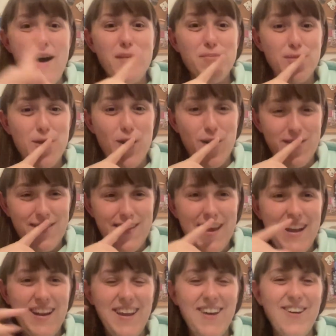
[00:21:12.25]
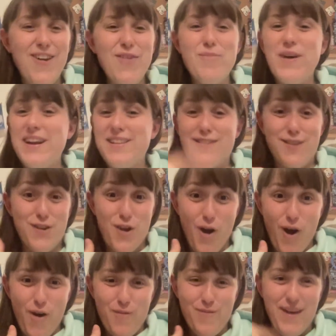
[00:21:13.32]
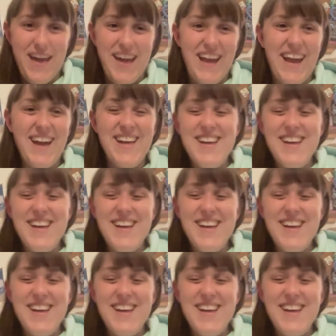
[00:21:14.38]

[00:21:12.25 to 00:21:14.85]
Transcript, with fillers: I'm not saying who, but it's not me.